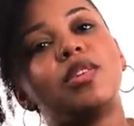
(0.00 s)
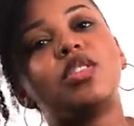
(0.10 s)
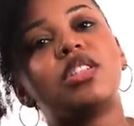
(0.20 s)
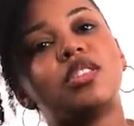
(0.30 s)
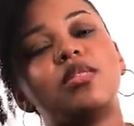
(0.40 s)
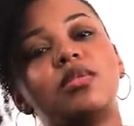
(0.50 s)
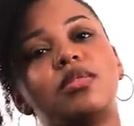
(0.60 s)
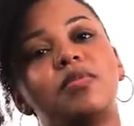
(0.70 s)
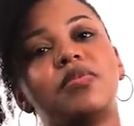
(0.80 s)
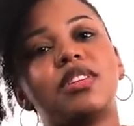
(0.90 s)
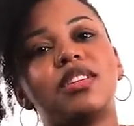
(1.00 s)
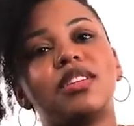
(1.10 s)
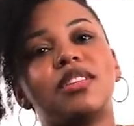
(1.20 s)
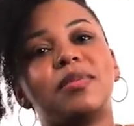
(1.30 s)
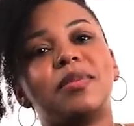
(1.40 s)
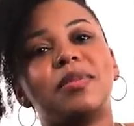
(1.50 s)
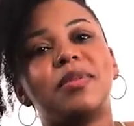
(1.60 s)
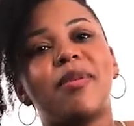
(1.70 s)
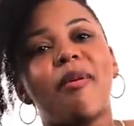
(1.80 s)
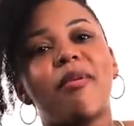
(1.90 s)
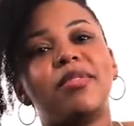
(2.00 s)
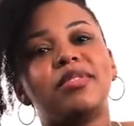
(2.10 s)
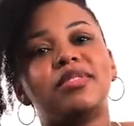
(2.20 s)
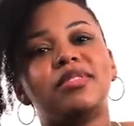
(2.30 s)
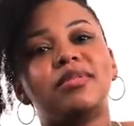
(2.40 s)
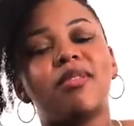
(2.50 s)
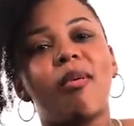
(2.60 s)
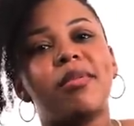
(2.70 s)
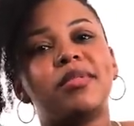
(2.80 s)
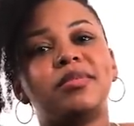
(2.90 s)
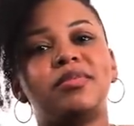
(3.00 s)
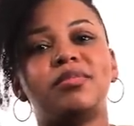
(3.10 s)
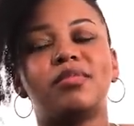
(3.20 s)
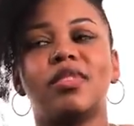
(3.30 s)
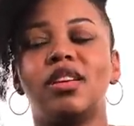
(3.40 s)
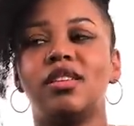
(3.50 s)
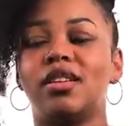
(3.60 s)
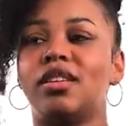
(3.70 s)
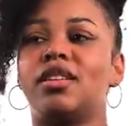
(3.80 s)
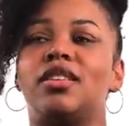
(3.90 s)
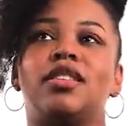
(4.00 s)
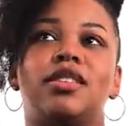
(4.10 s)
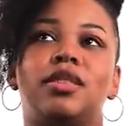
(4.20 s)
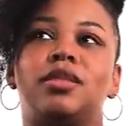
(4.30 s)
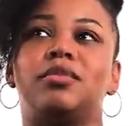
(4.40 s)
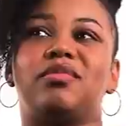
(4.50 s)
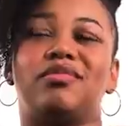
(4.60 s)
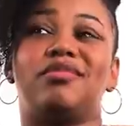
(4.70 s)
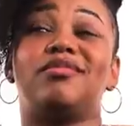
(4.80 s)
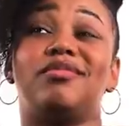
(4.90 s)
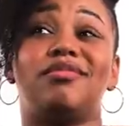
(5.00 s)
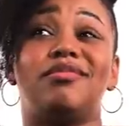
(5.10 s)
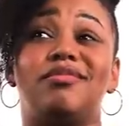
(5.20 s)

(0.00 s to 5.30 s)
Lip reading: Everything on the internet is about modern women this, modern women that. So for a woman to come out and say I'm a traditionalist...